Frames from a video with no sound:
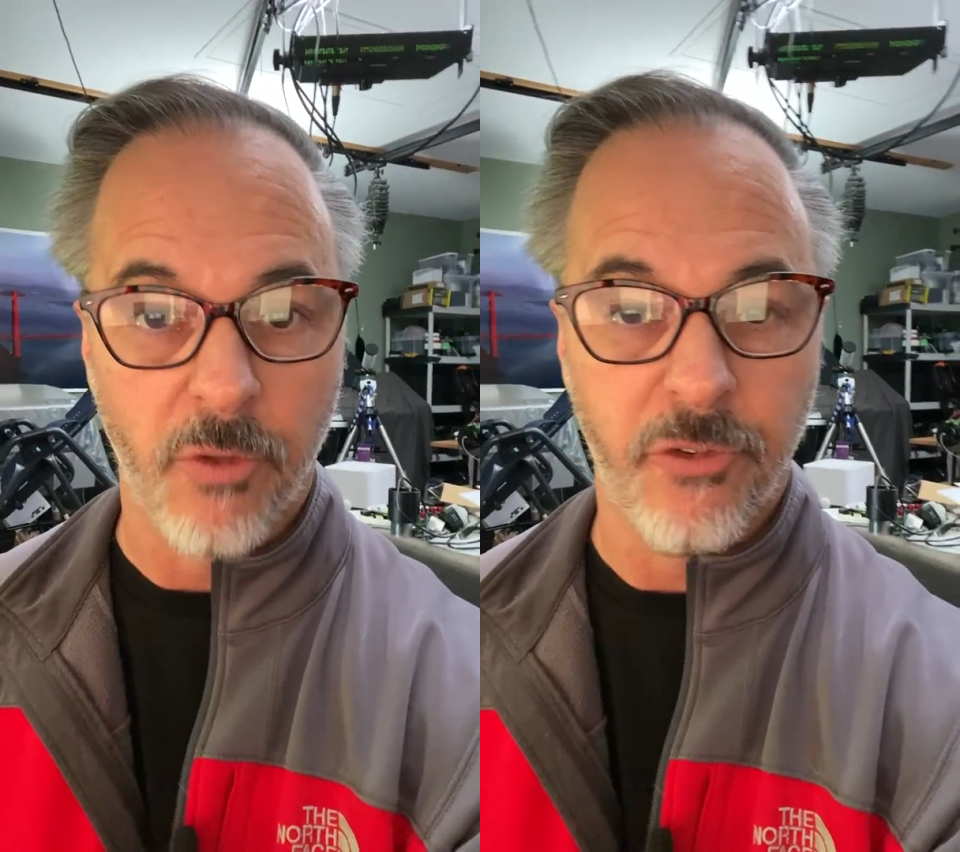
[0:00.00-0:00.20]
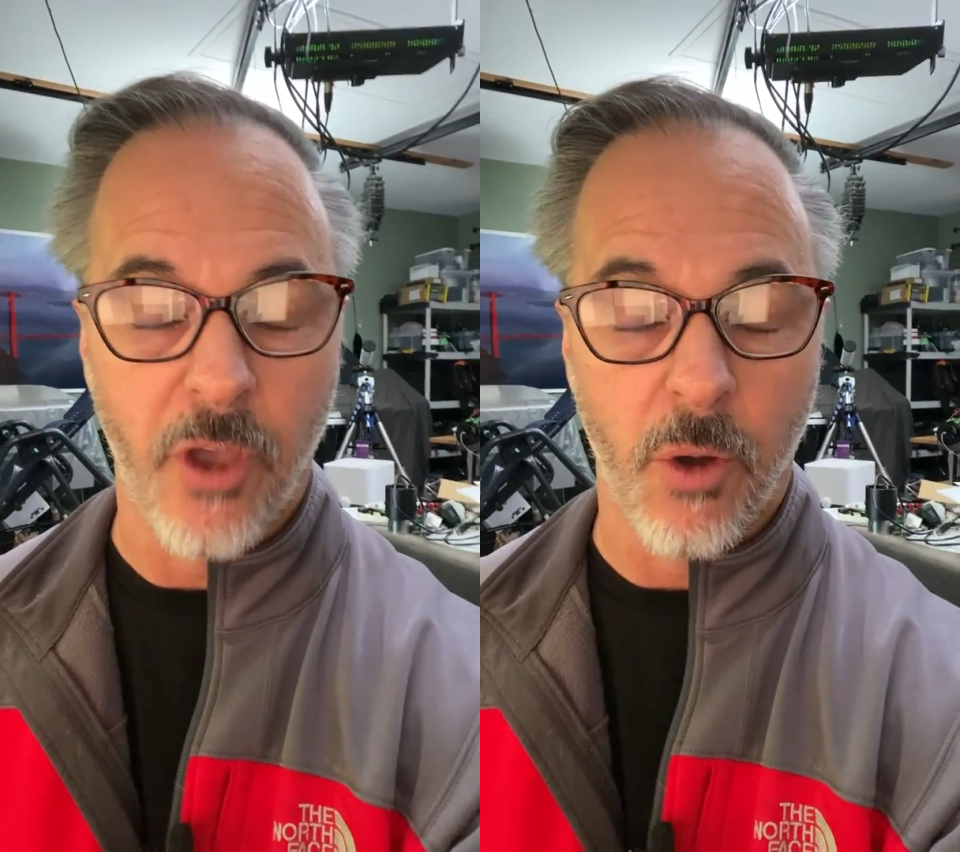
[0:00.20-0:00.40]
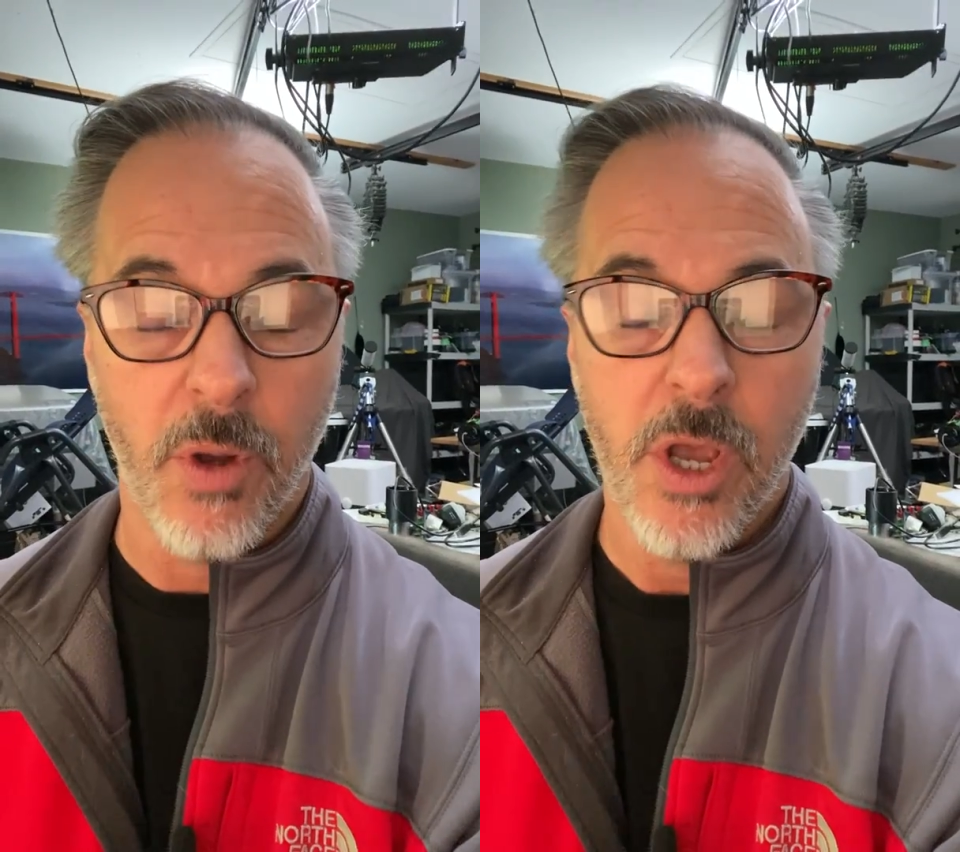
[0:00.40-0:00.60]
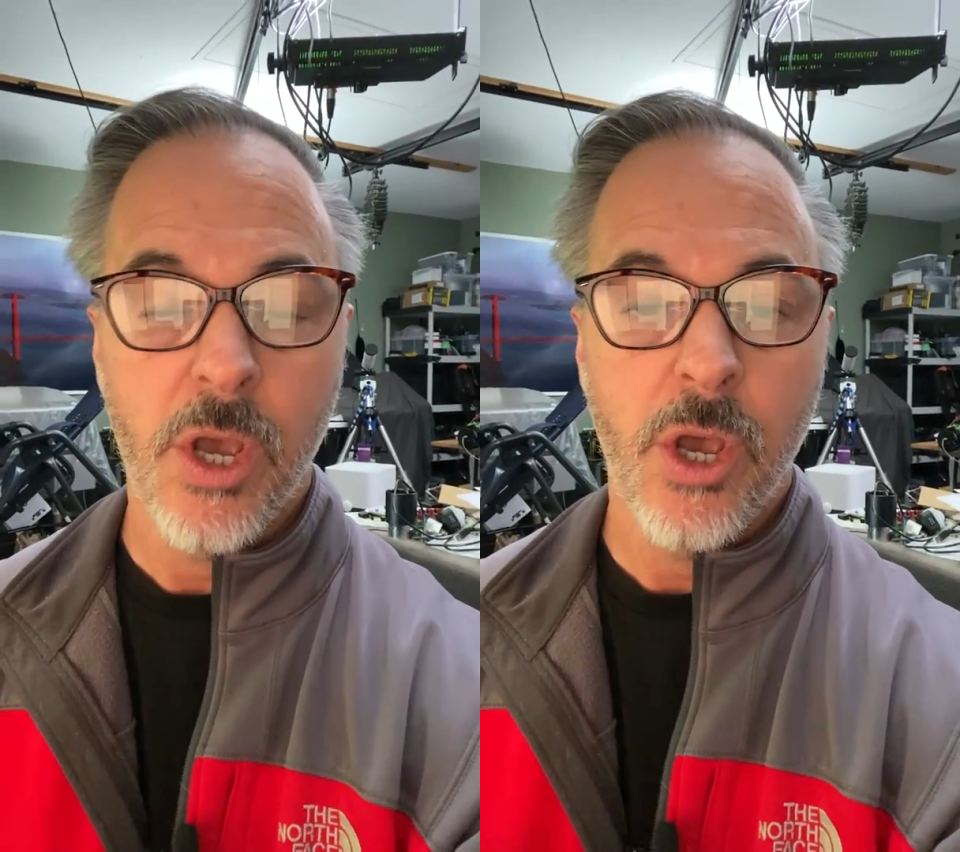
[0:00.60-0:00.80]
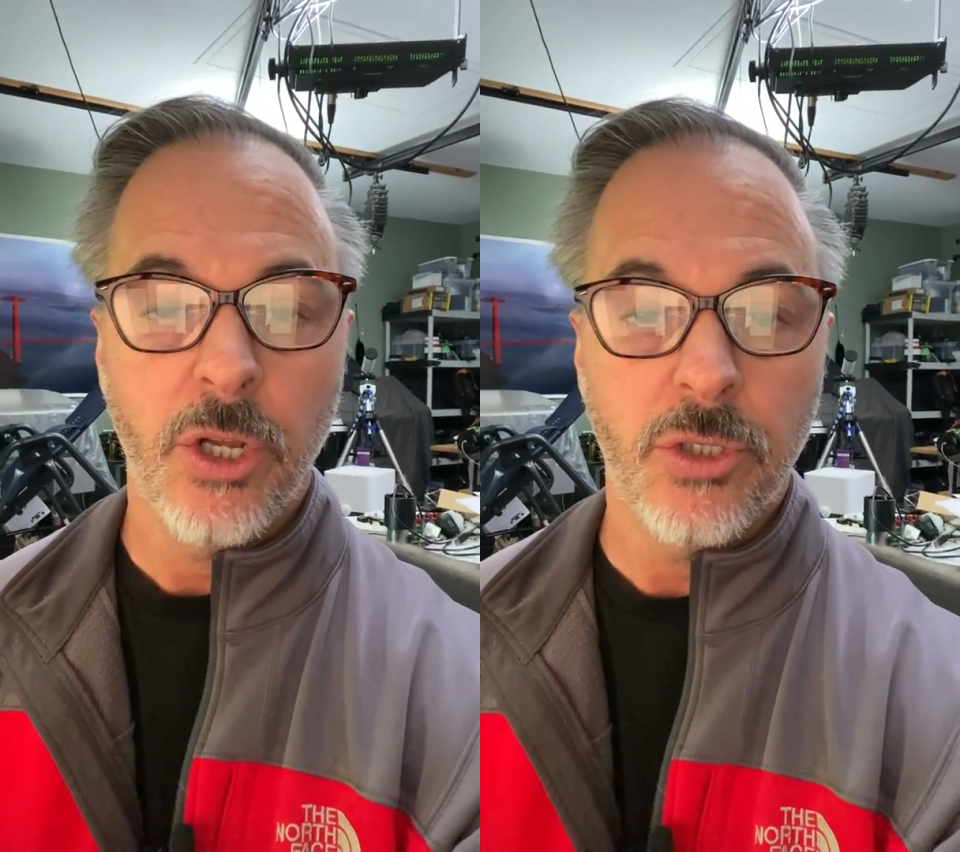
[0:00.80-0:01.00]
So
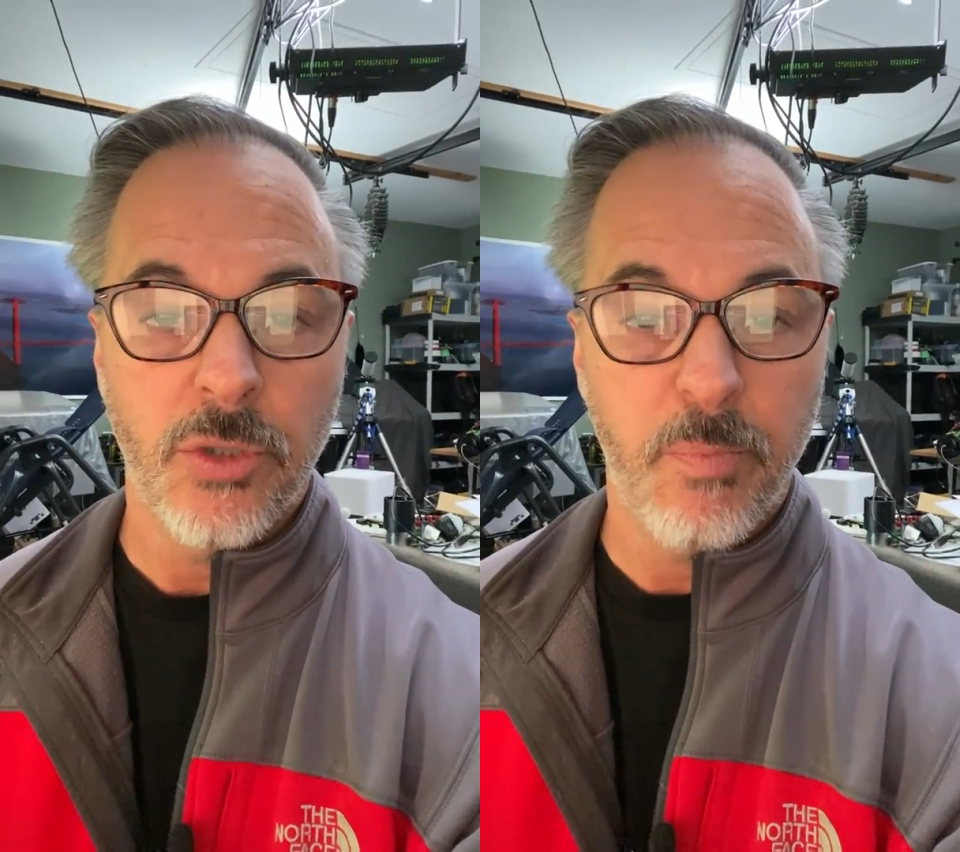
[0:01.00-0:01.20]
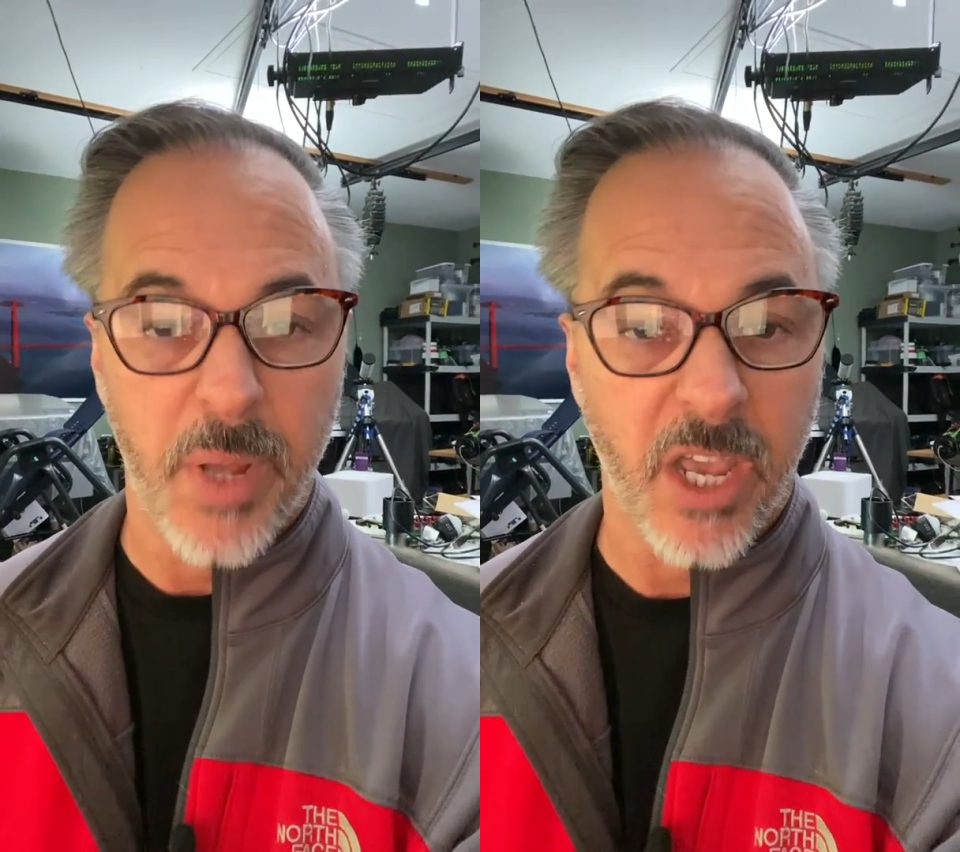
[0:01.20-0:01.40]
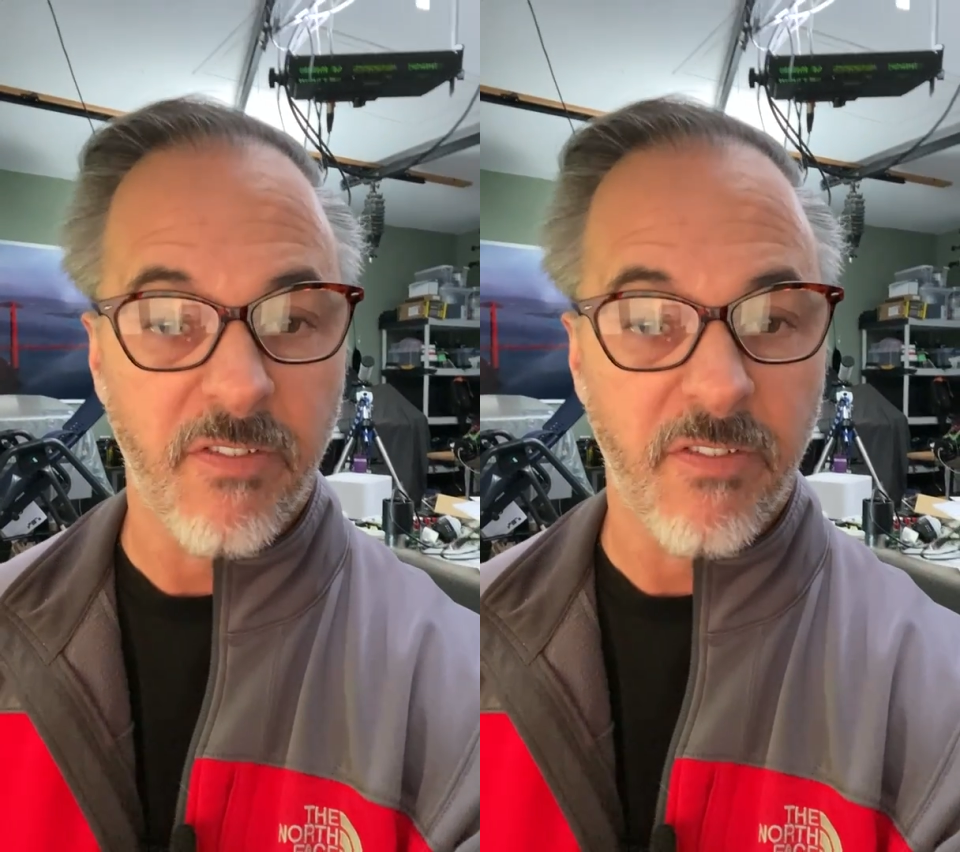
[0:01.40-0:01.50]
pick